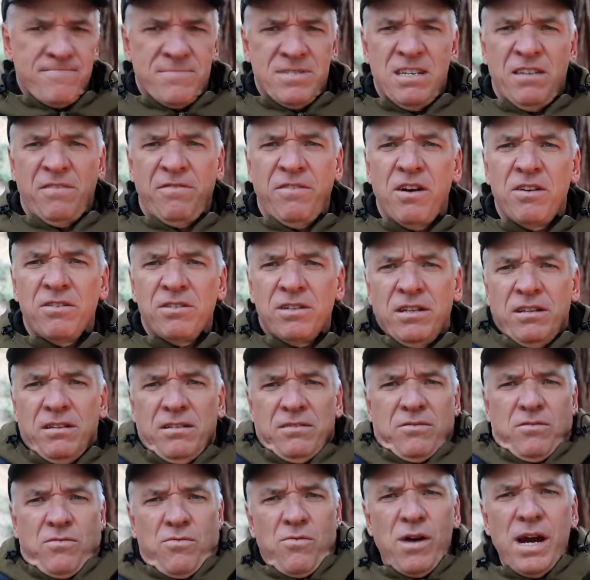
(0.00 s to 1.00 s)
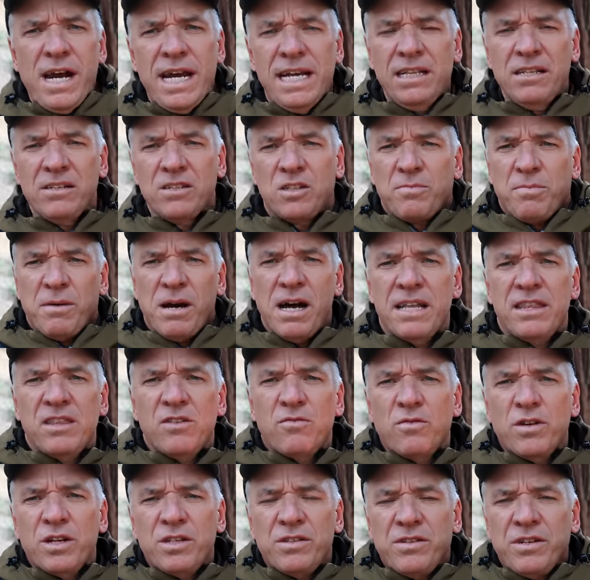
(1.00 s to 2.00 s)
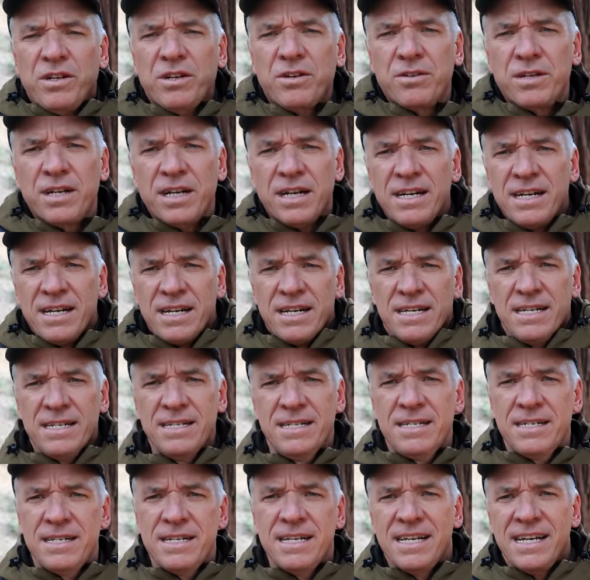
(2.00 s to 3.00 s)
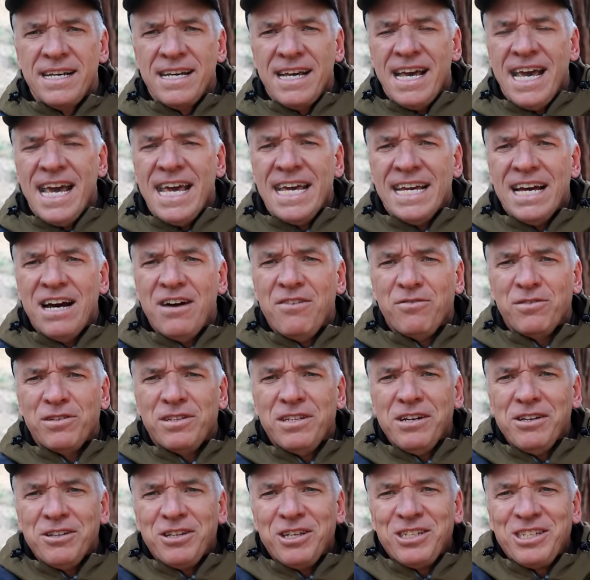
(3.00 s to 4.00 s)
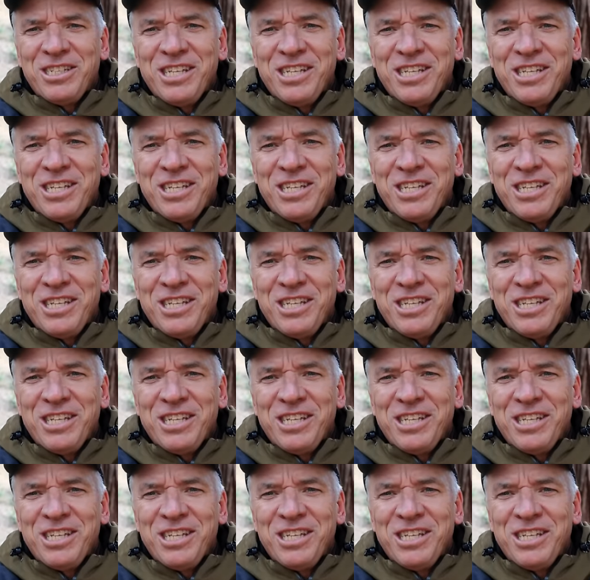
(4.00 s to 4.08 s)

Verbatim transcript: just found a quiet little spot in the woods here to hang out until the